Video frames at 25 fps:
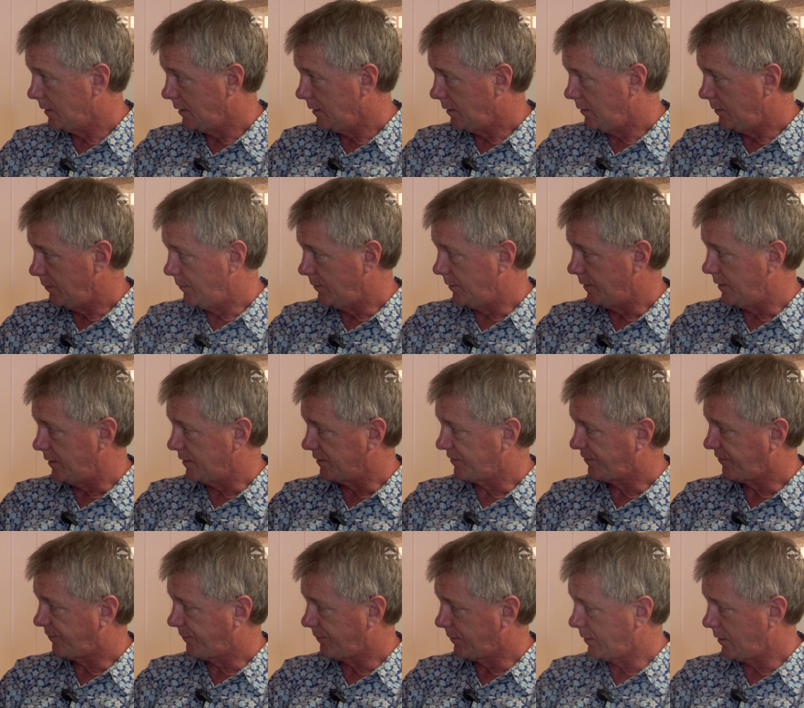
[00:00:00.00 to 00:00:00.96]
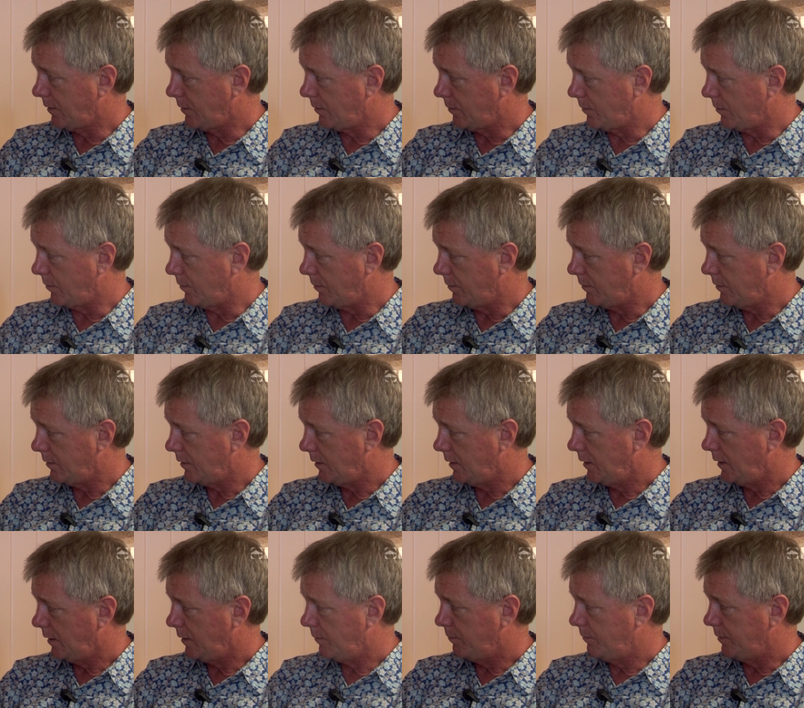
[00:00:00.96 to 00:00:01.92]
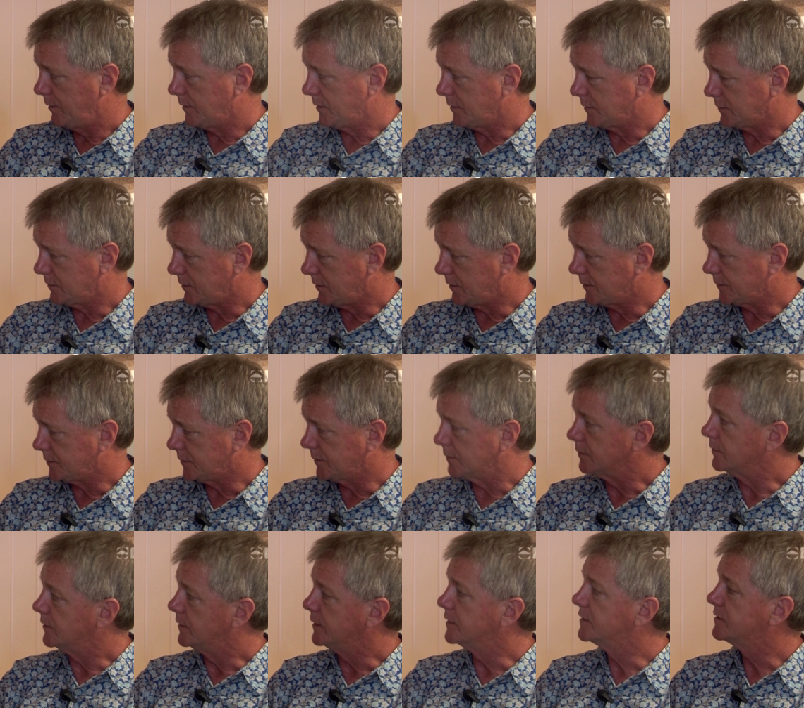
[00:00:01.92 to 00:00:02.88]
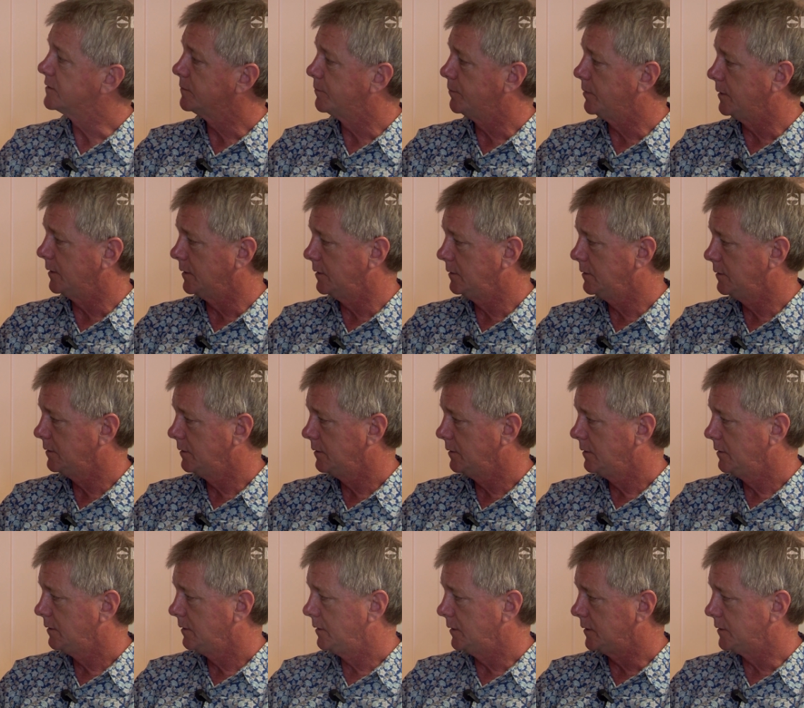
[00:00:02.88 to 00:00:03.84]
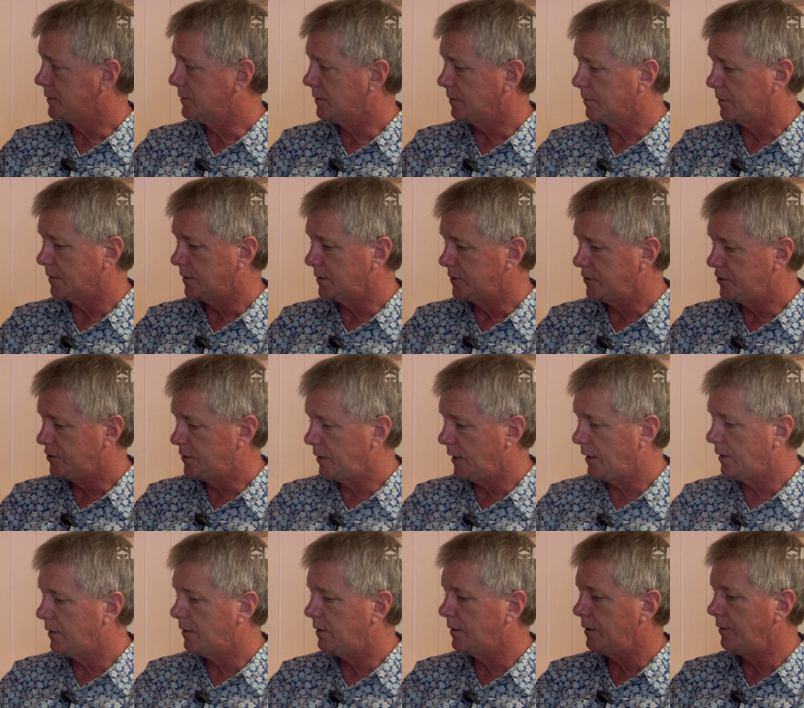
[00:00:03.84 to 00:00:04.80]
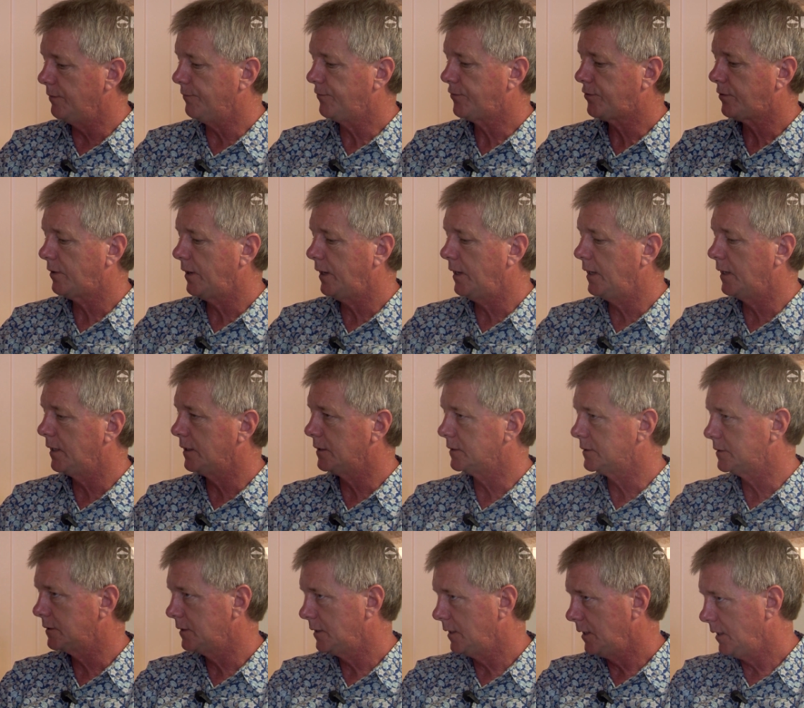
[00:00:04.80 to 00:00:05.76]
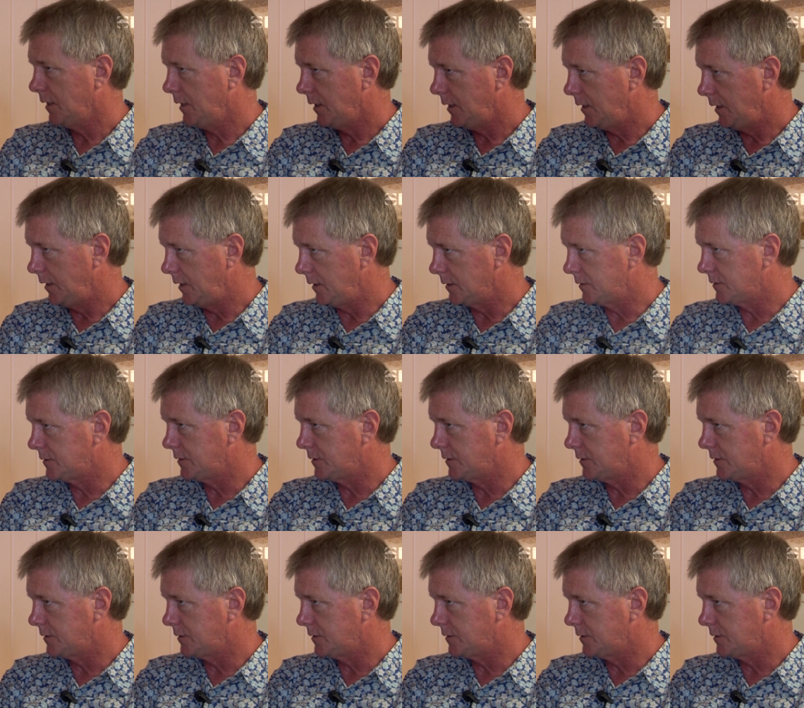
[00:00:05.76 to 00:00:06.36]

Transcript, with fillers: Yeah. Where there's flow, but there's also discipline. Yeah. And so a generative trance is